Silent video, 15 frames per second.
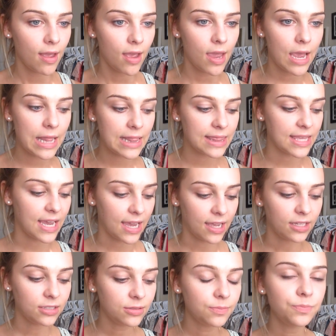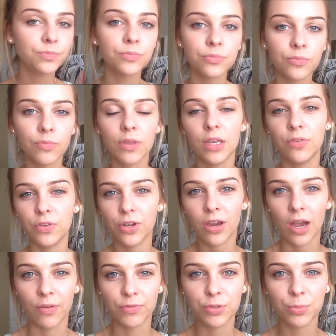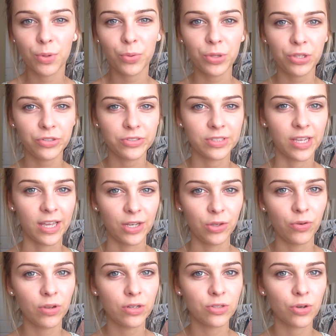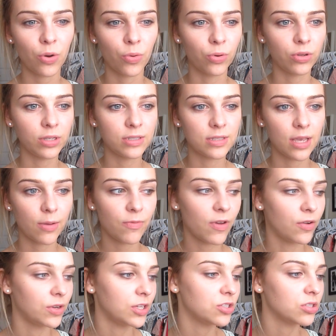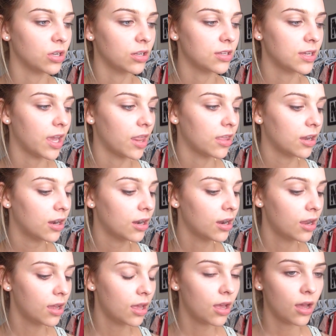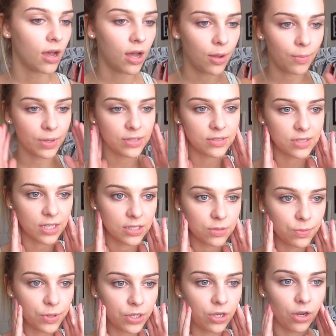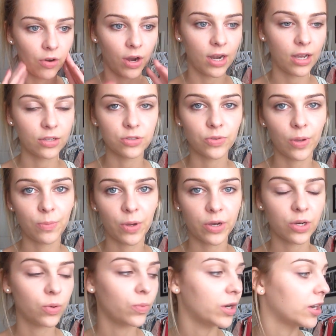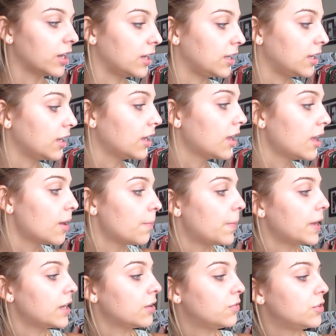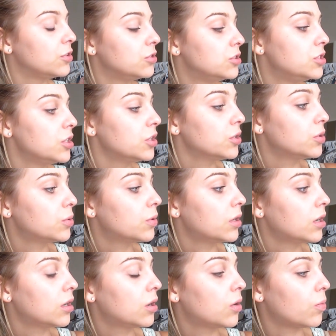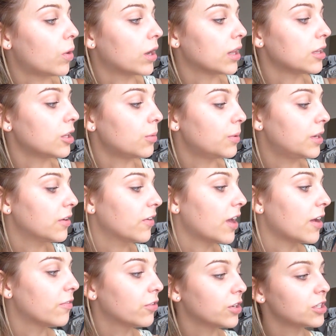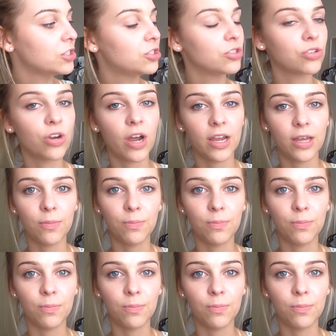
And then if you're comfortable with your skin, you can totally skip foundation altogether. My skin's pretty good right now, so I'm not going to wear any. But if you do want a little bit of coverage, try a